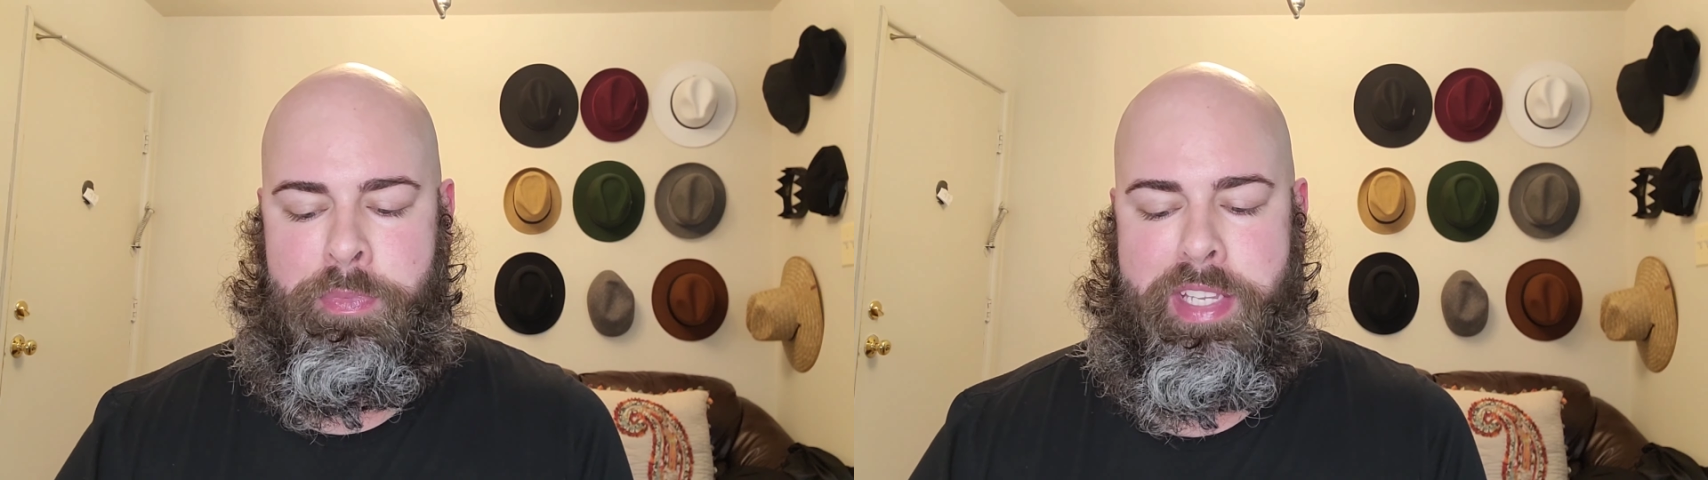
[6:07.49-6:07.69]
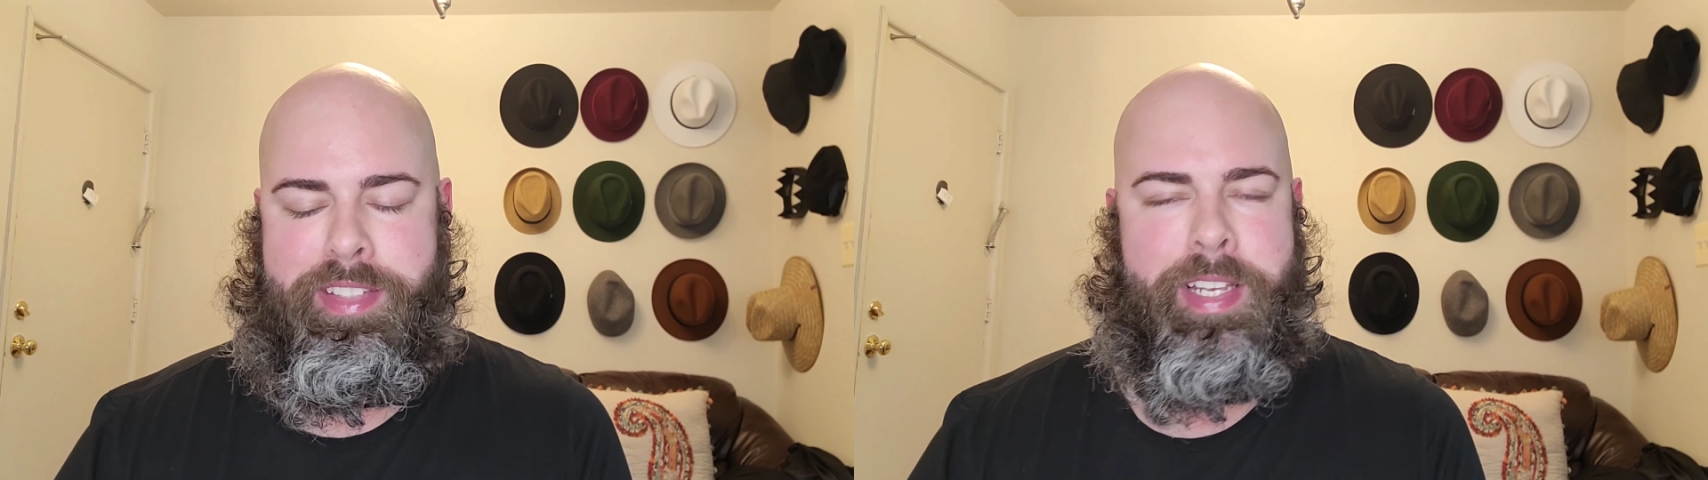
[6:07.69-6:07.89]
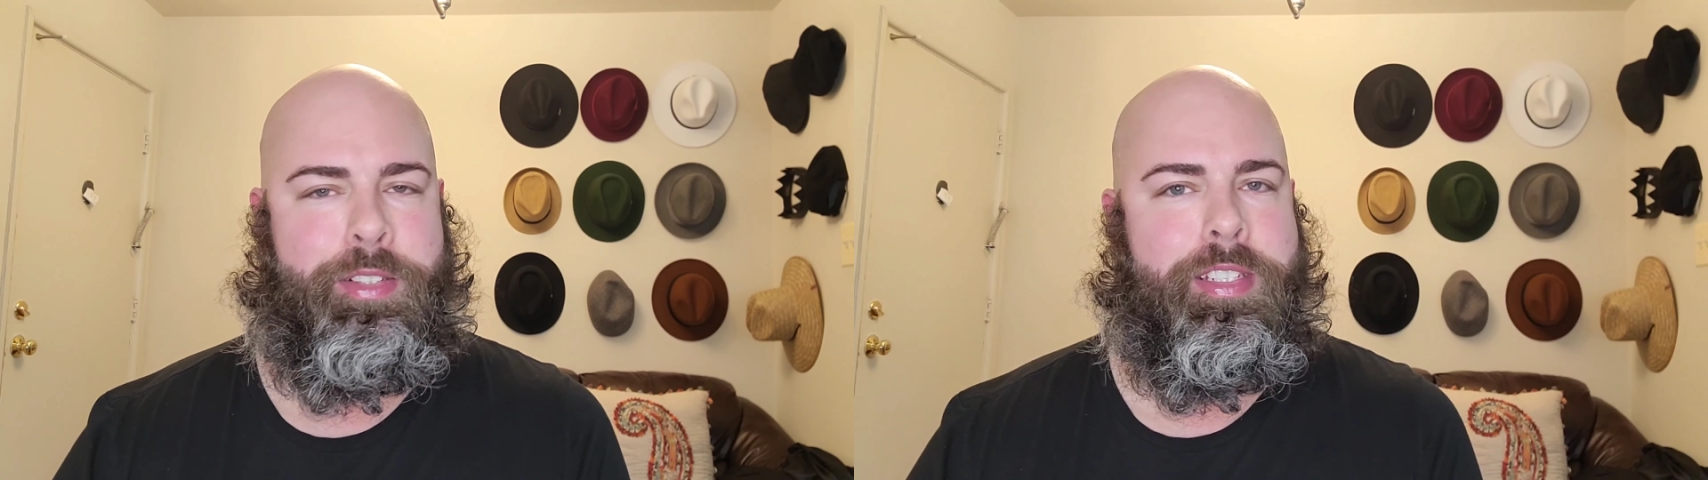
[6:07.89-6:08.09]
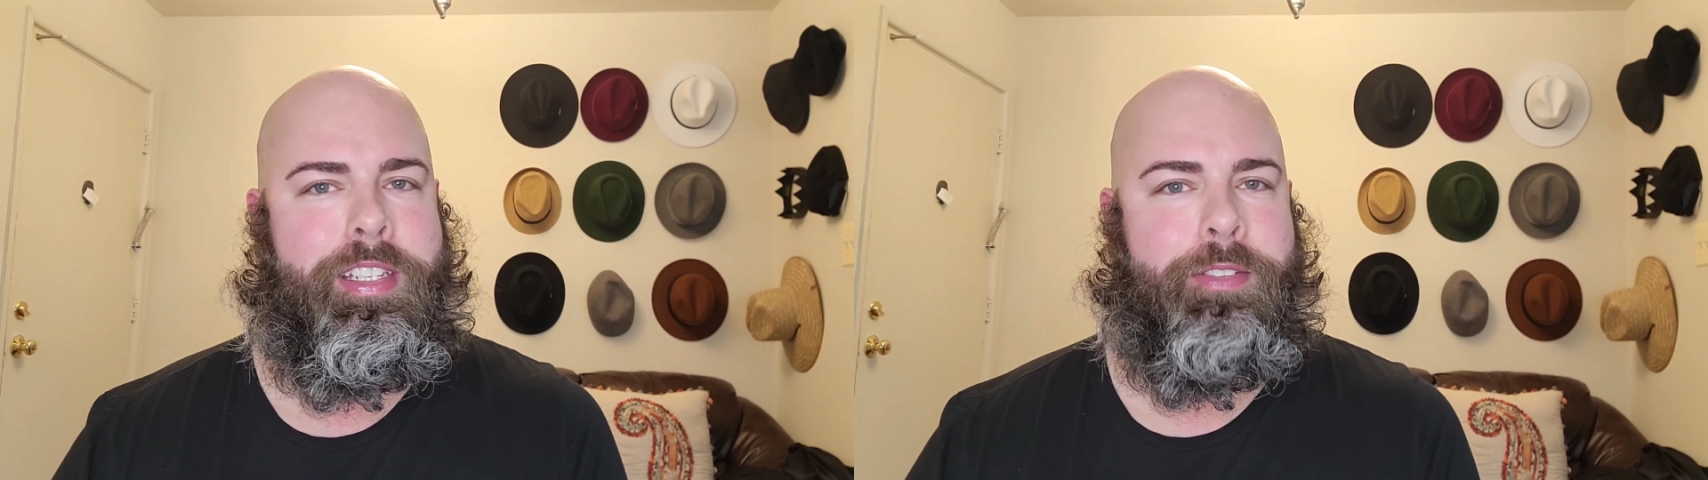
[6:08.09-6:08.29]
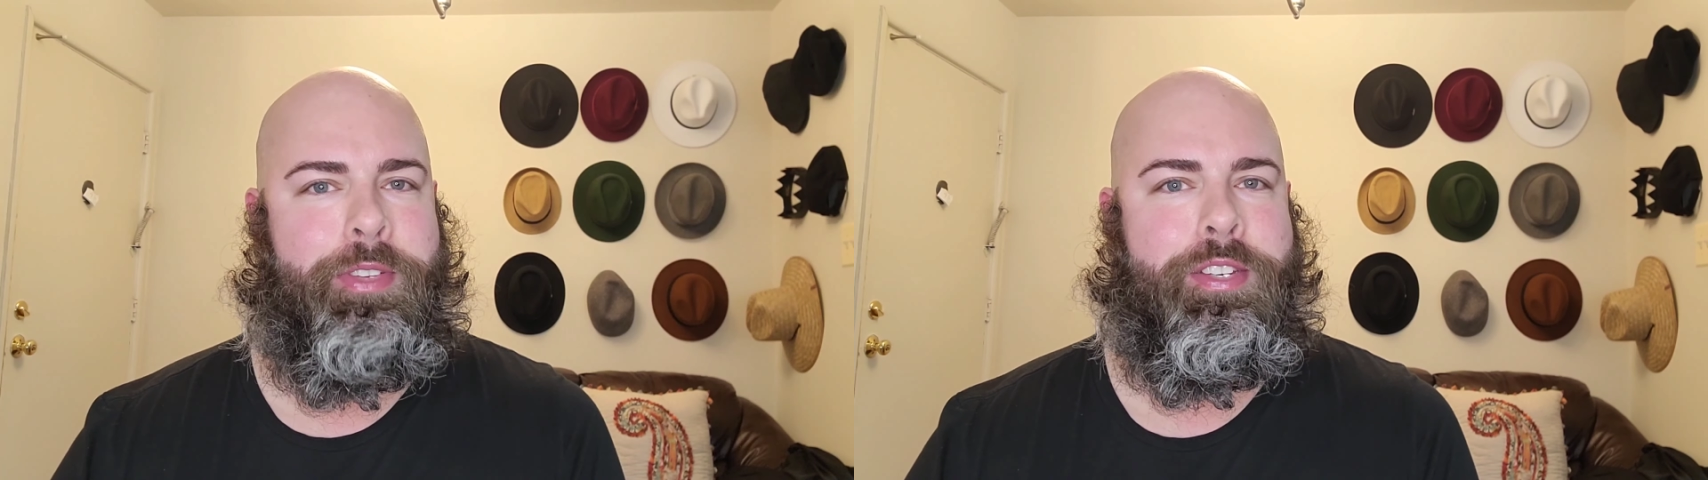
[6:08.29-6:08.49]
It's actually a
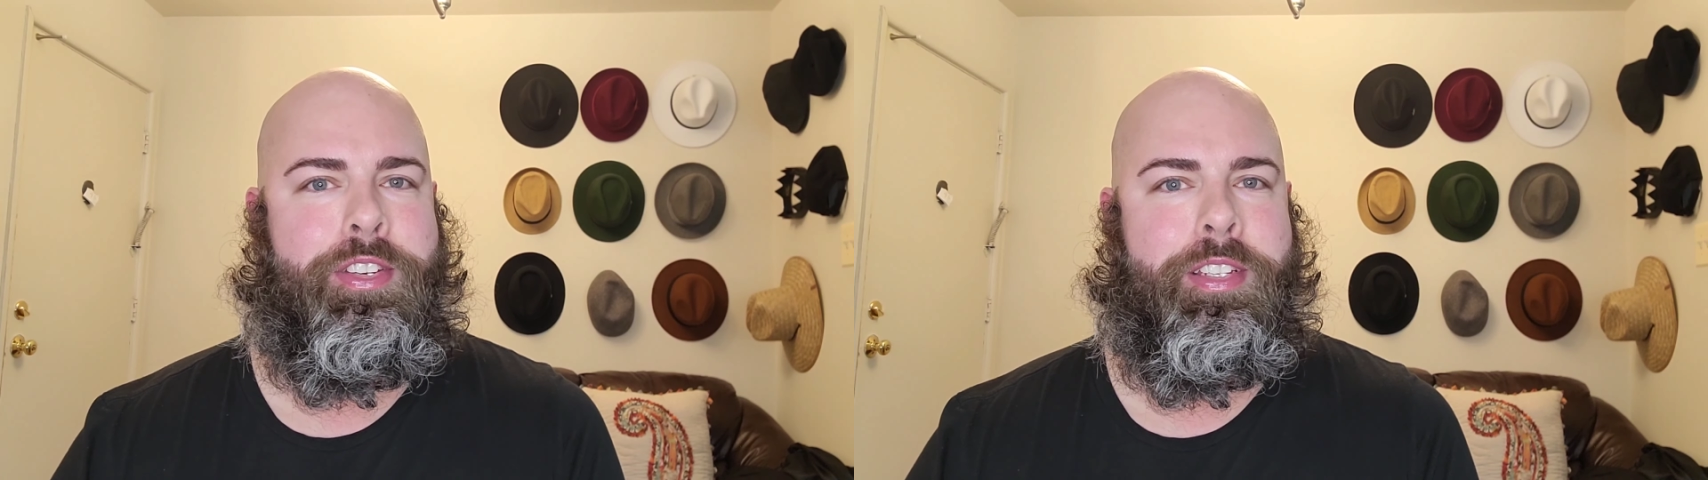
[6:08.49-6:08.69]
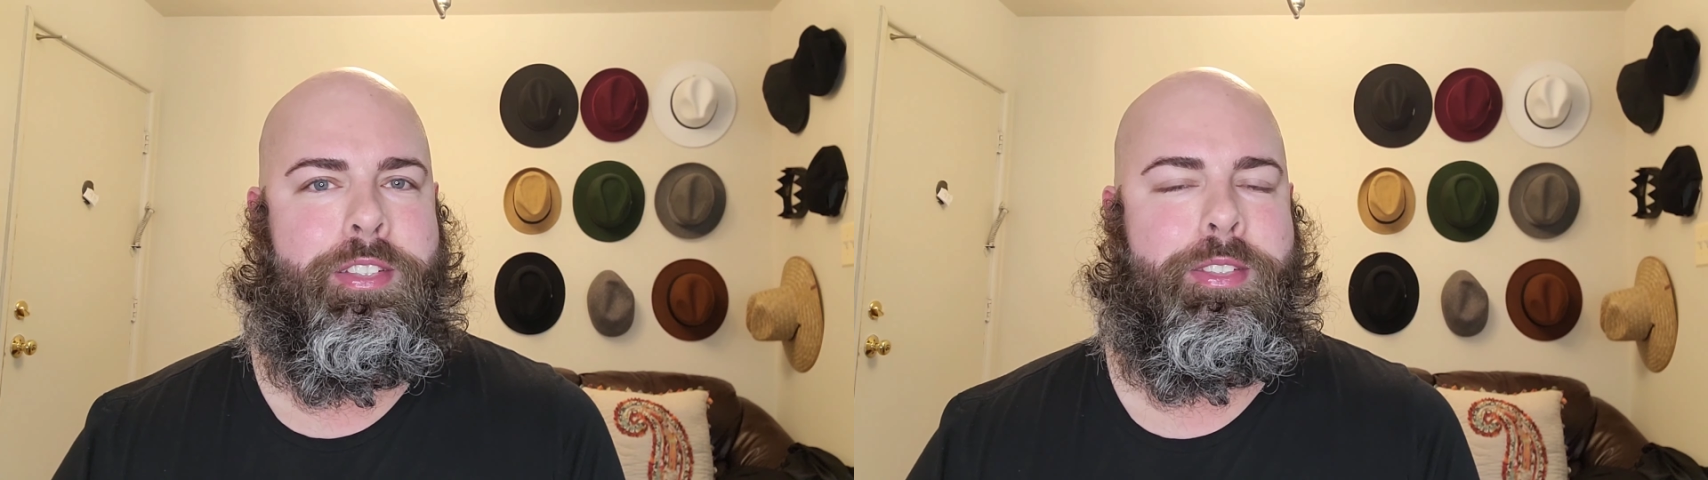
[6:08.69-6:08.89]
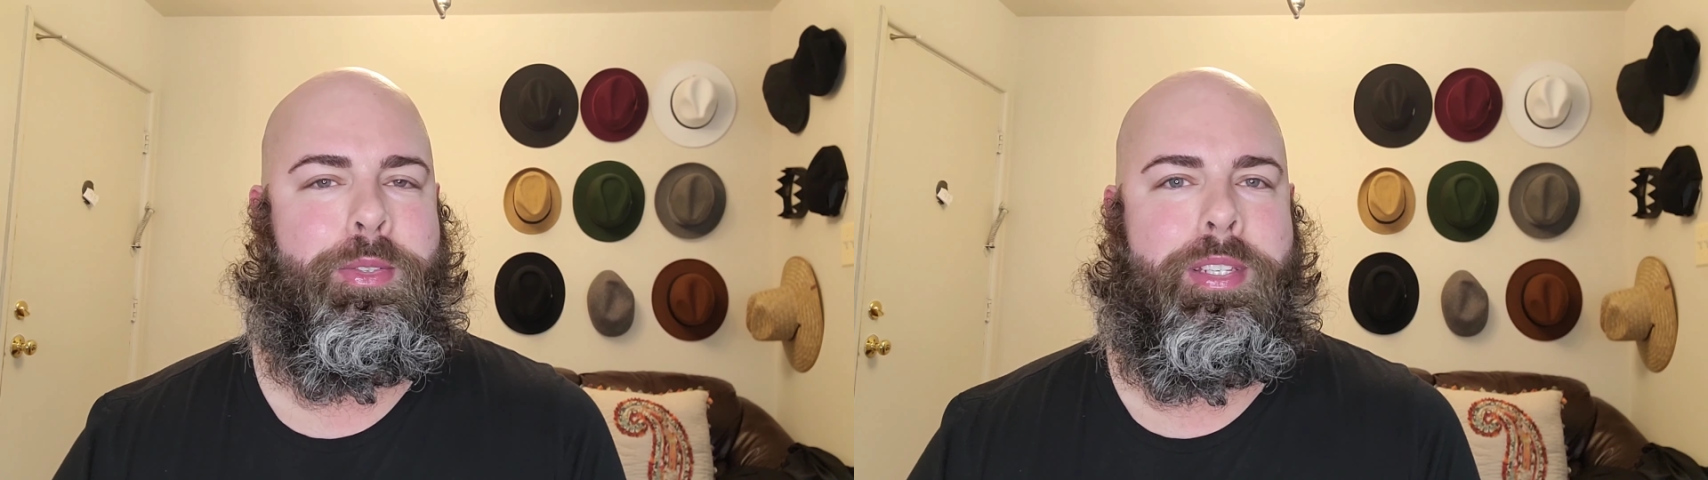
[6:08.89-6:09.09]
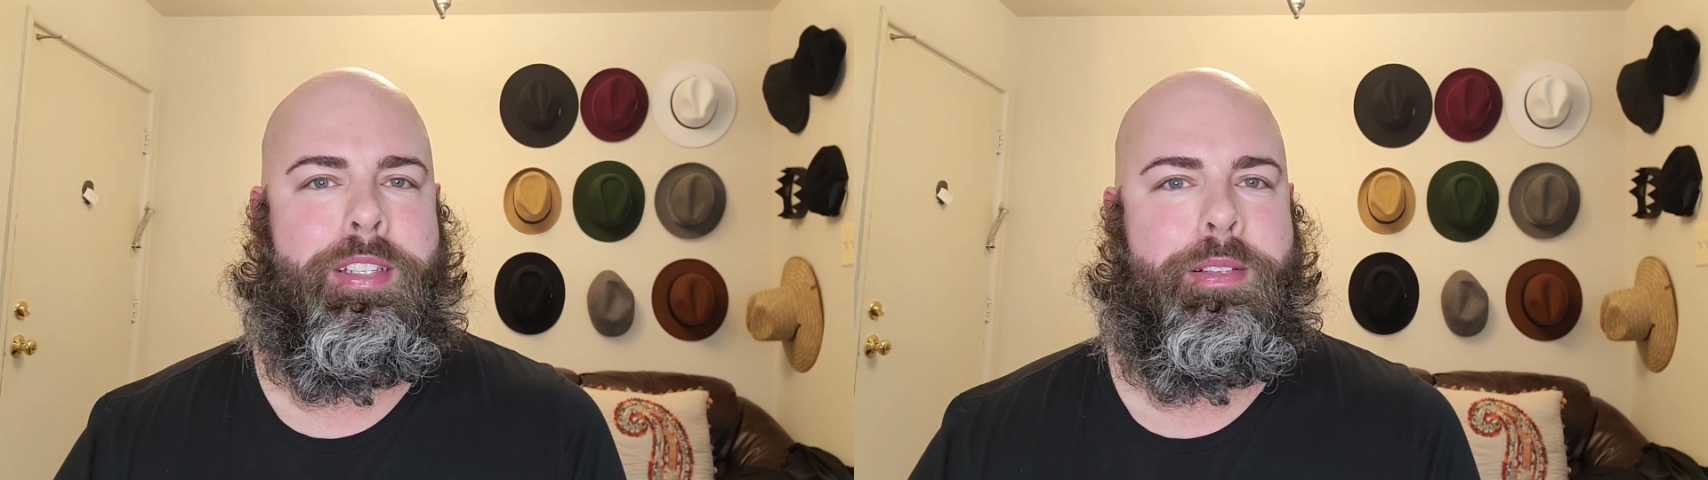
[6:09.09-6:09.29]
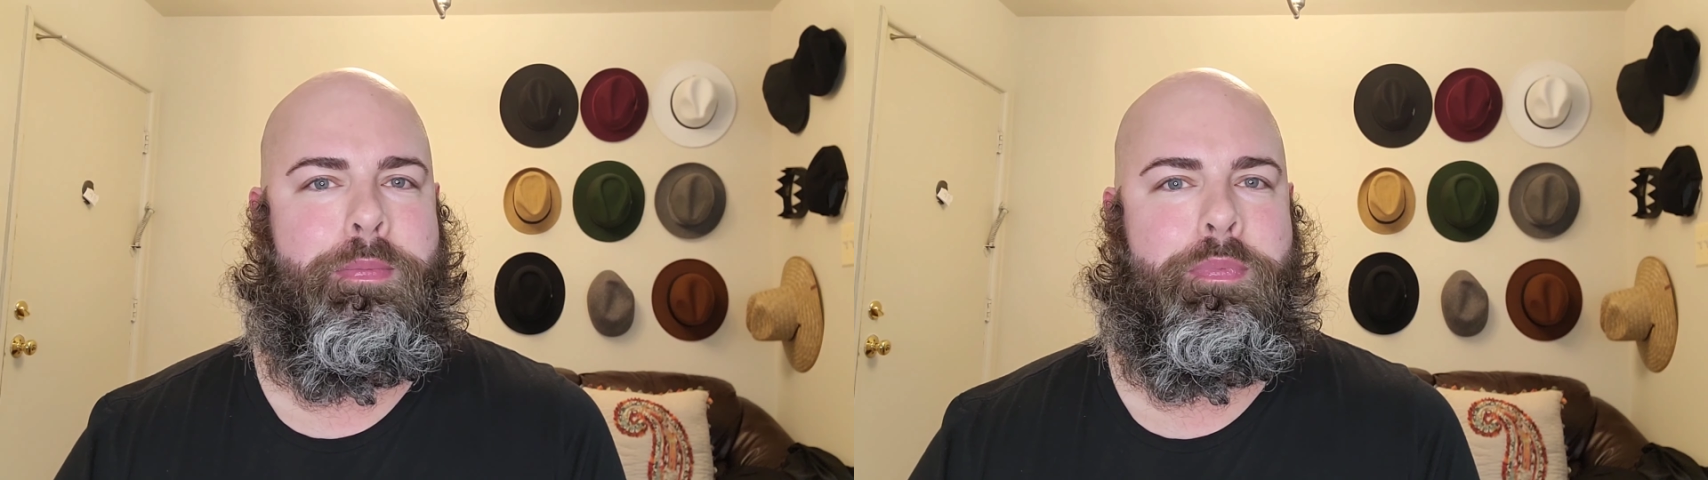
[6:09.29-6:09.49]
convention in
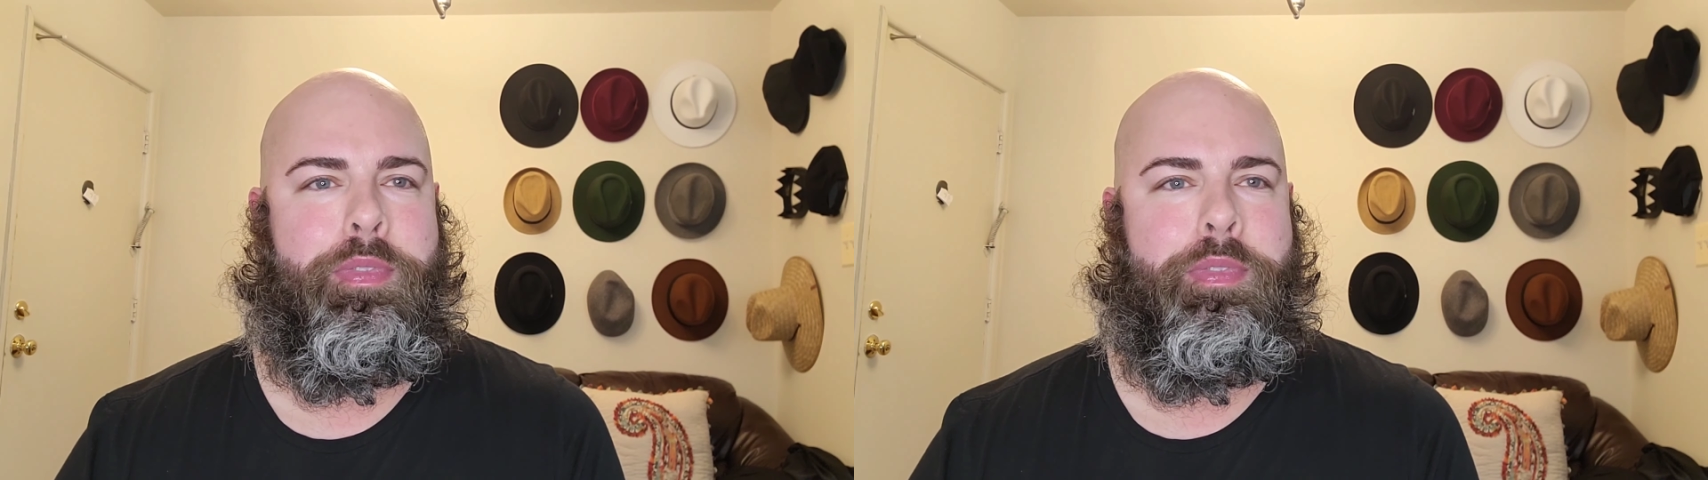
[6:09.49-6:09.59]
suiting